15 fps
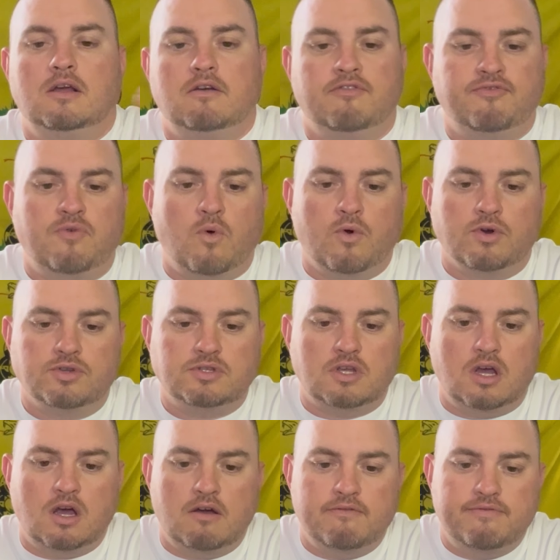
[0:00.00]
force
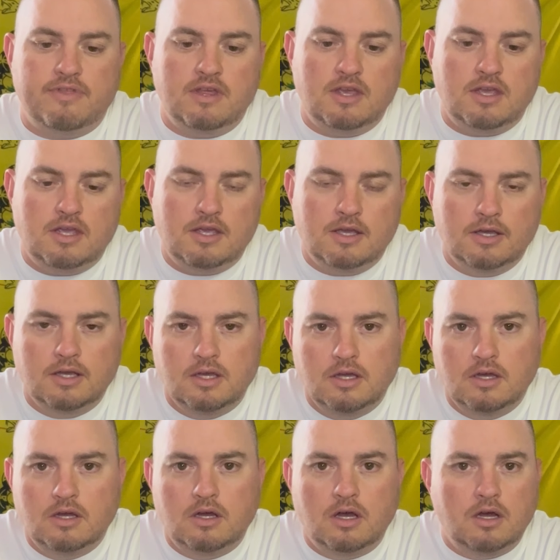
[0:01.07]
of the
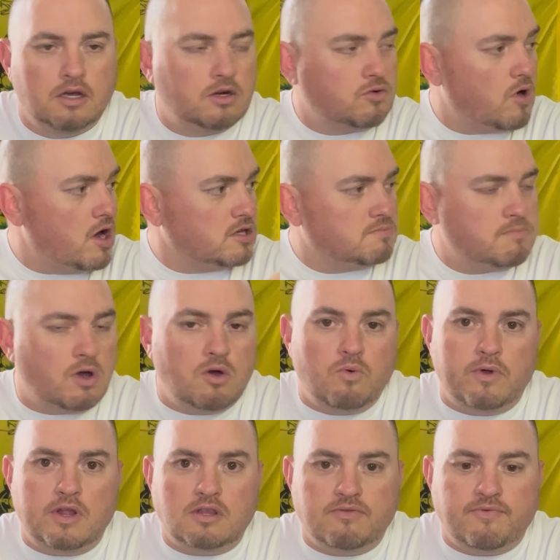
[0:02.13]
crossbow
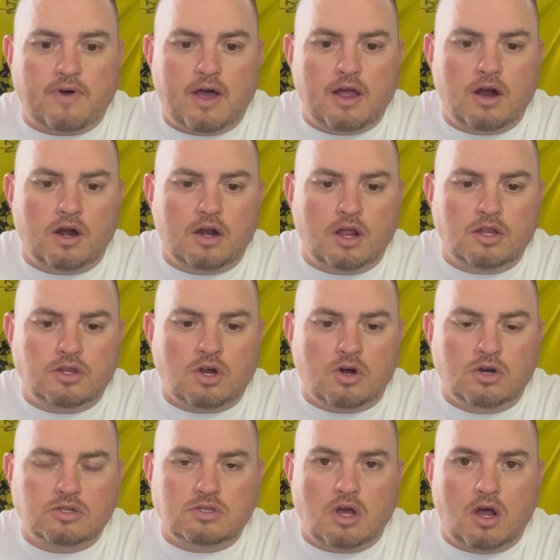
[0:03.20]
when it's fired
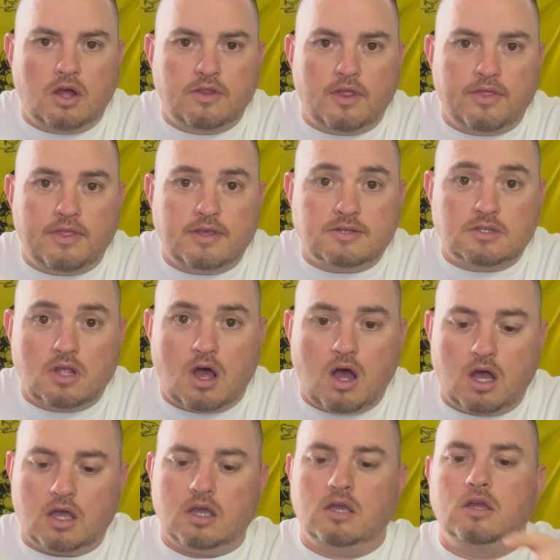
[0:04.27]
turns on this
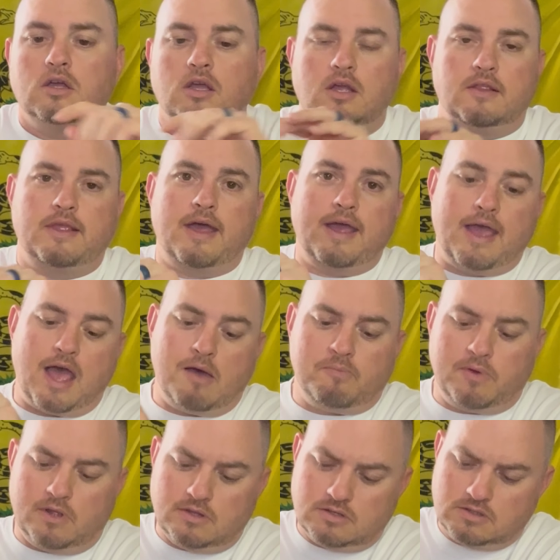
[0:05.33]
nock. And that
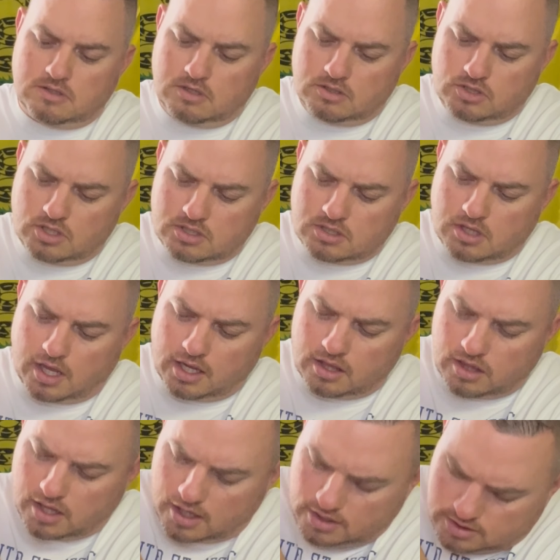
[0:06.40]
happens just like
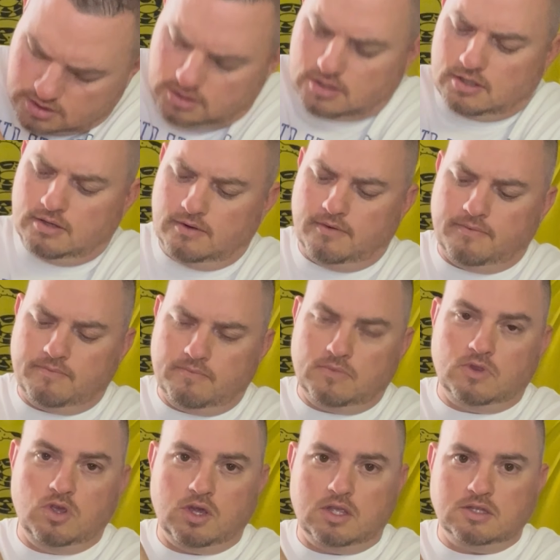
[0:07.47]
this.
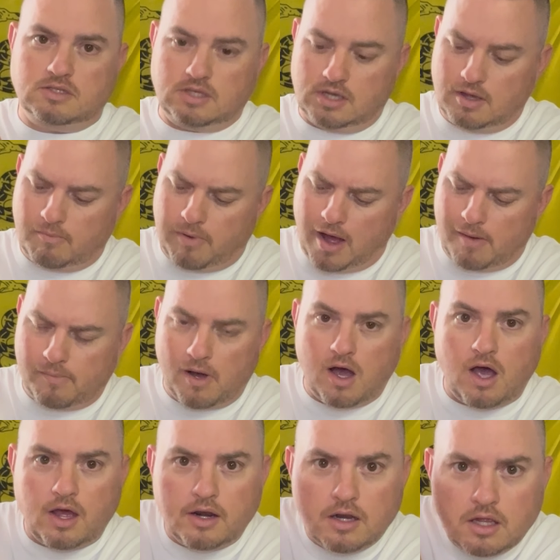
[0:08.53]
You can see it pop
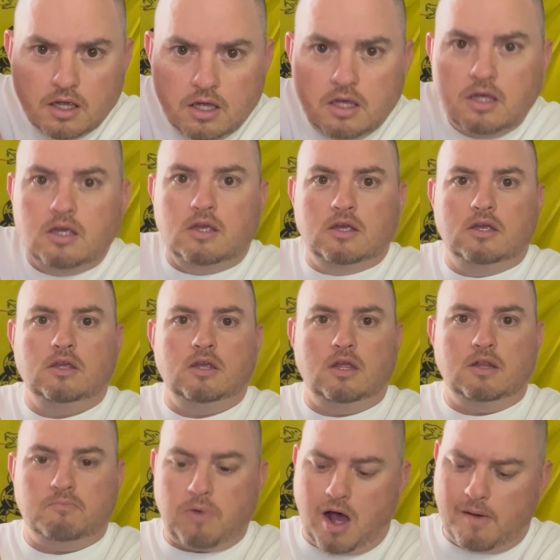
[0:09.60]
on
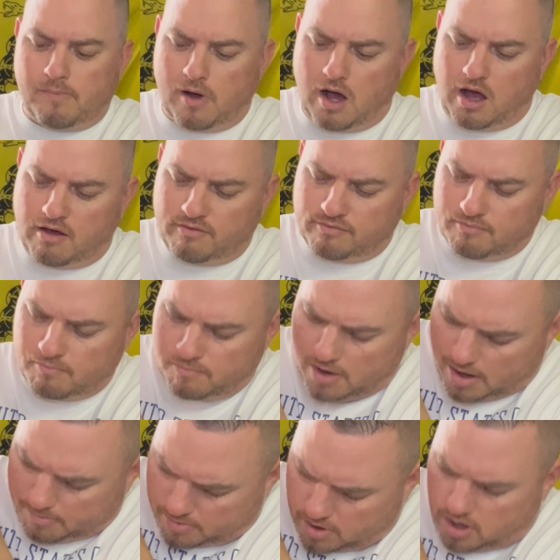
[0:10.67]
and pop off,
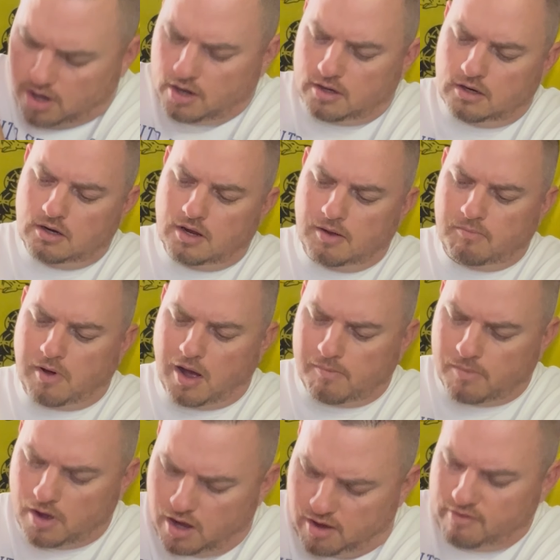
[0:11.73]
pop on and pop
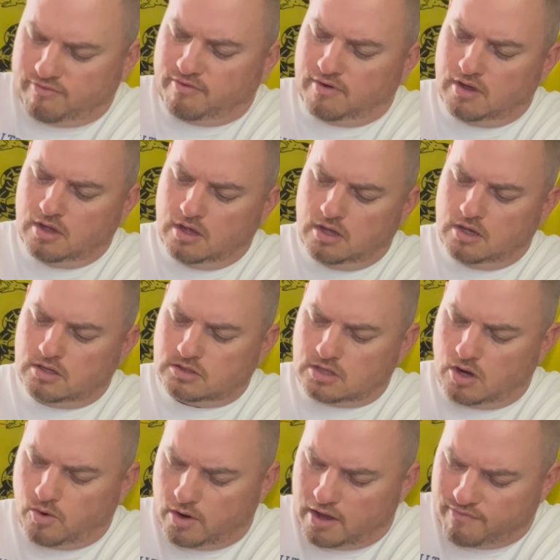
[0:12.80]
off.
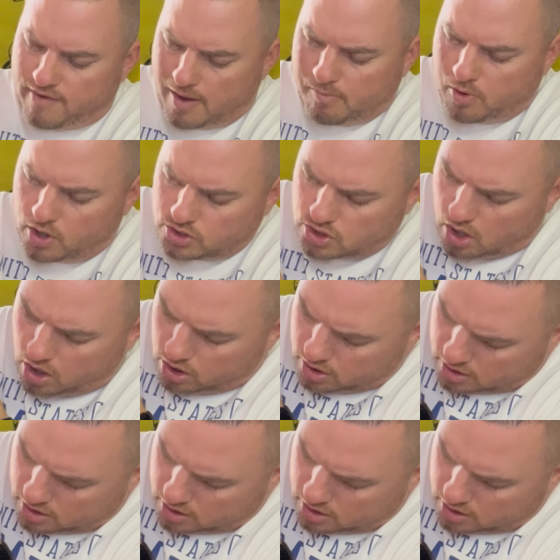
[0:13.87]
So if I push hard